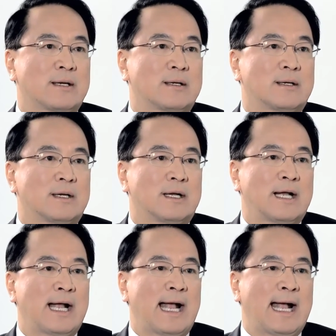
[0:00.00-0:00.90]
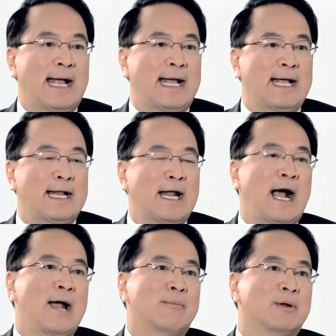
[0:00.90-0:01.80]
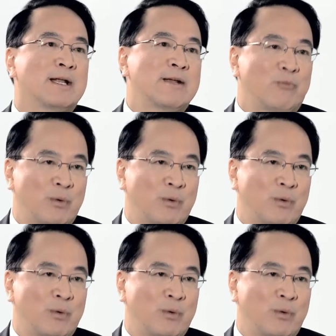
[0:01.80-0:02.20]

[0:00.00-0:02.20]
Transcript: Hmm. And I believe